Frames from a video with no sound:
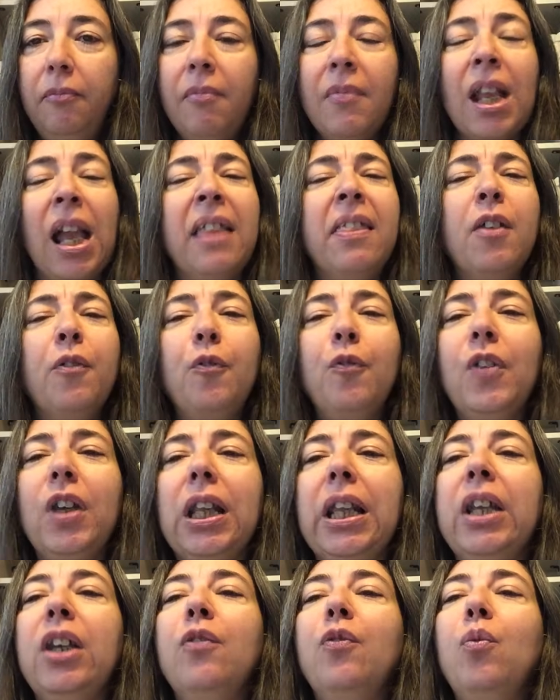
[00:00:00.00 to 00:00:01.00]
And the
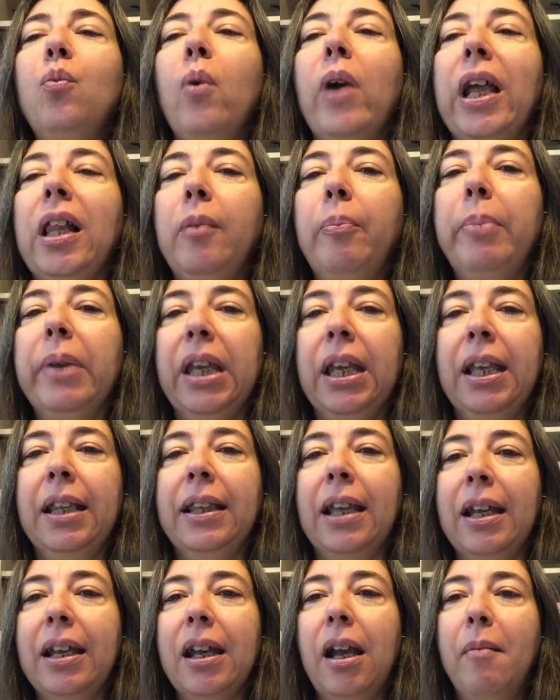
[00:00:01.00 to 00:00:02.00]
feeling of well-being
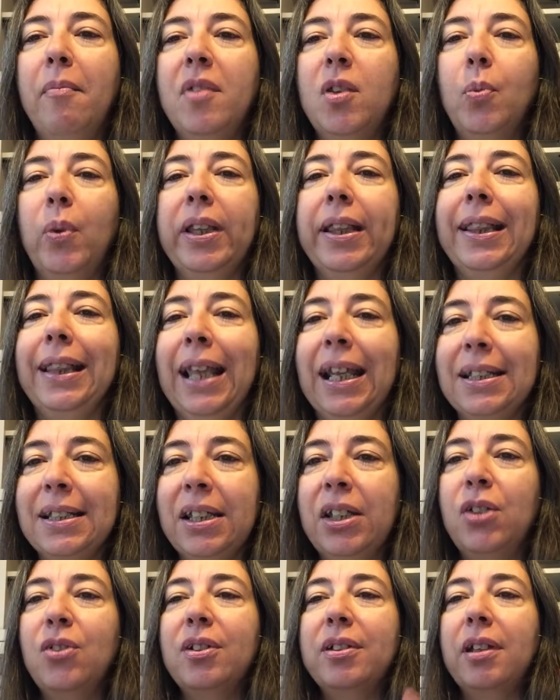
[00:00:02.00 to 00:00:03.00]
that comes with
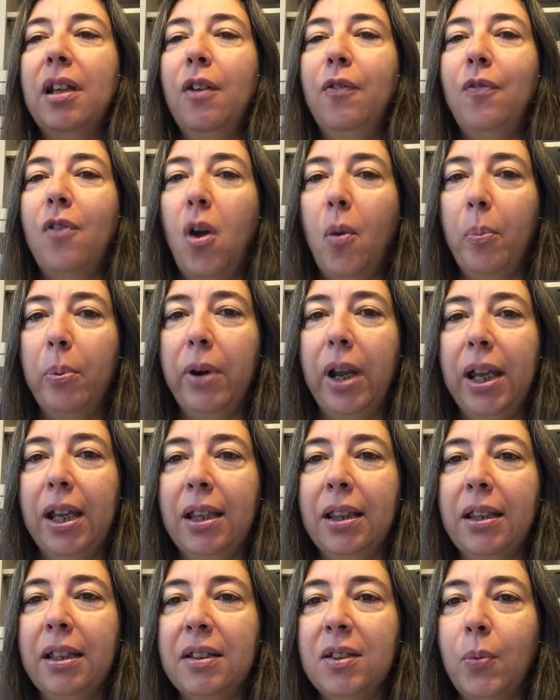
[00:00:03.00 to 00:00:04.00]
letting yourself operate
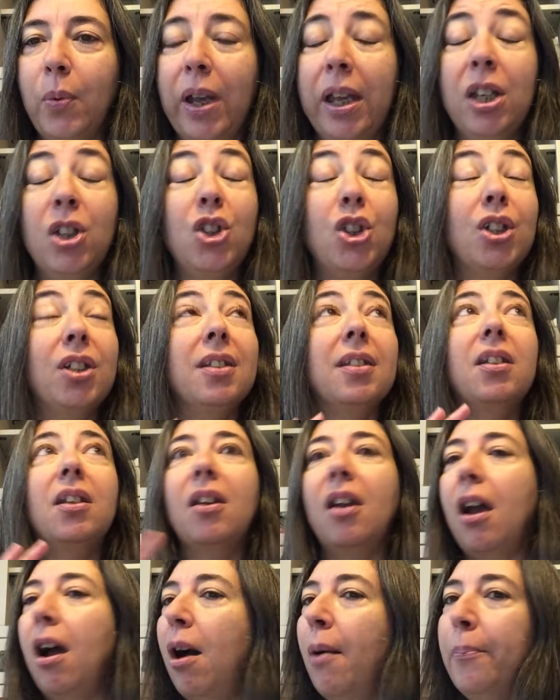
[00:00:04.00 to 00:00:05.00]
in this way just
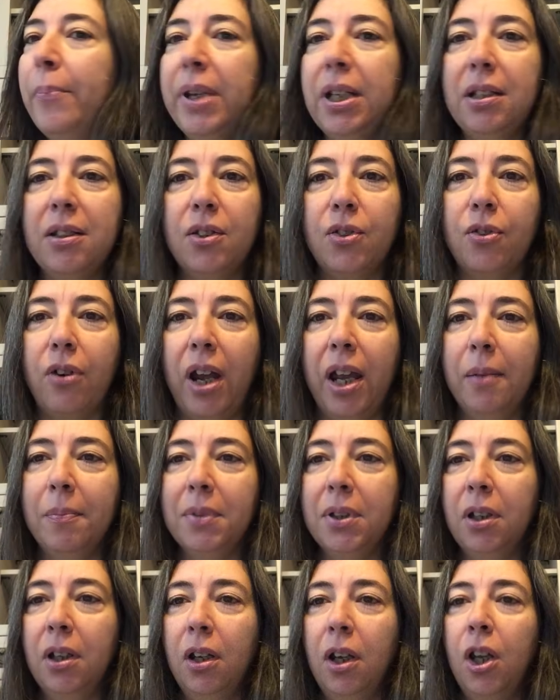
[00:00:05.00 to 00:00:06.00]
can't be
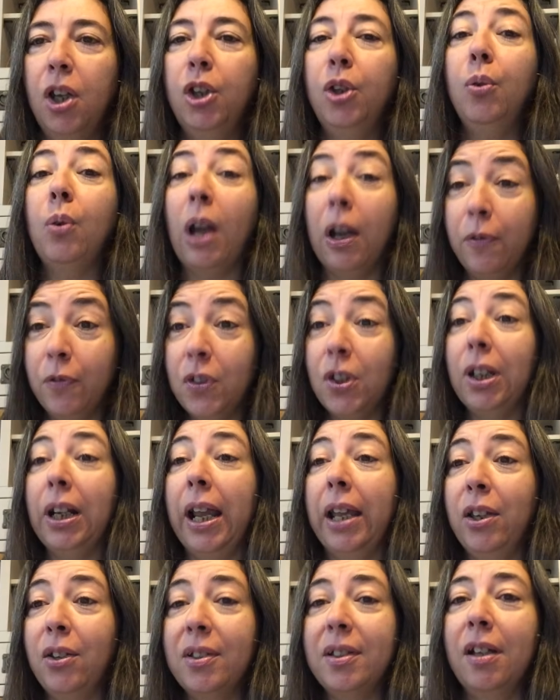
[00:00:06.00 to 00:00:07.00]
described. You have to
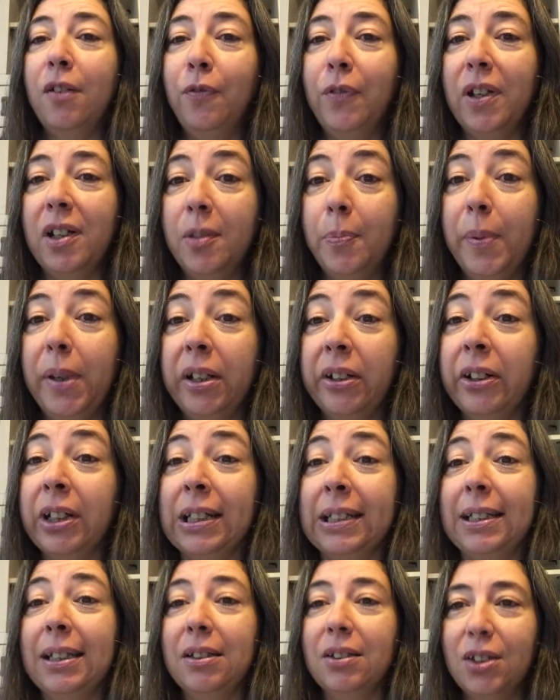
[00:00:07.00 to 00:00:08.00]
let yourself
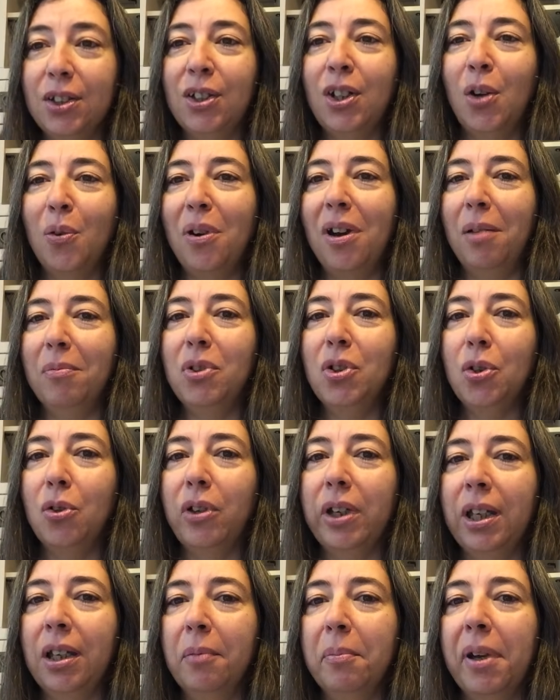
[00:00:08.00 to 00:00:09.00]
experience it to know what I'm
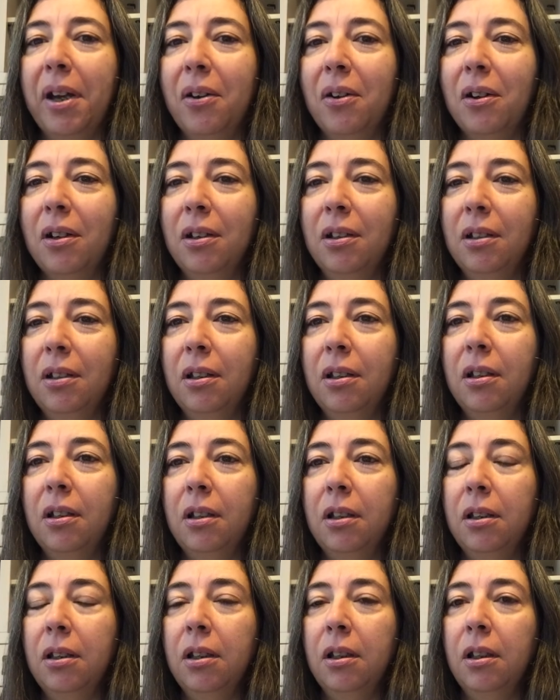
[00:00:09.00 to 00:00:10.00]
talking about.
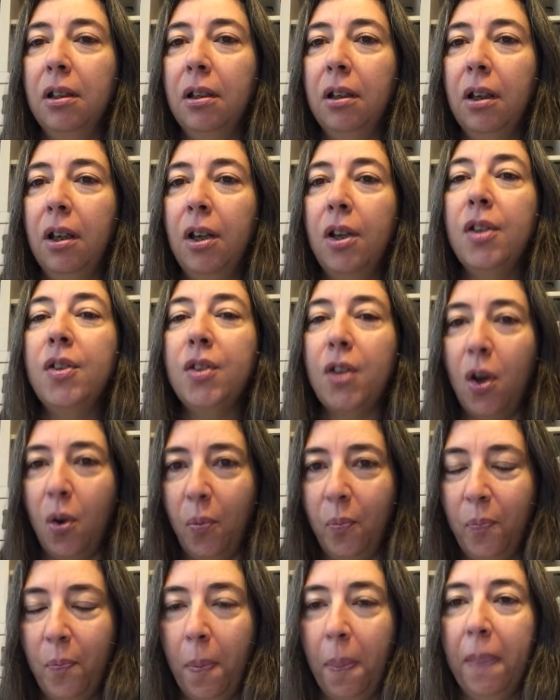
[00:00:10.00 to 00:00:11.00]
So,
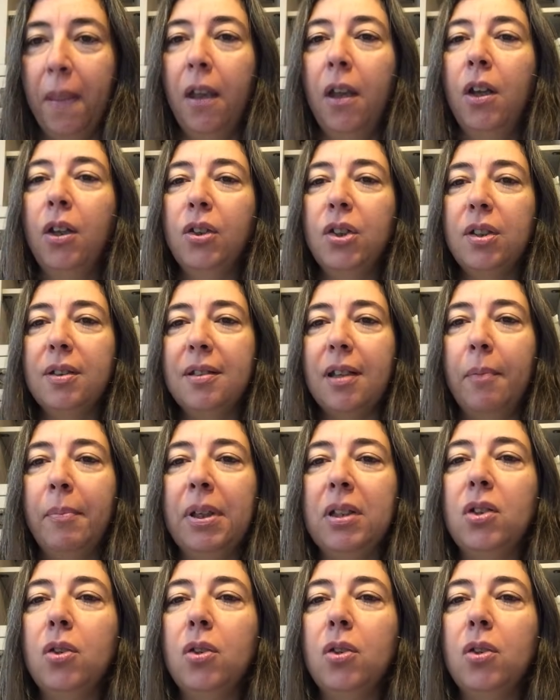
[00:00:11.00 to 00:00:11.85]
to sum it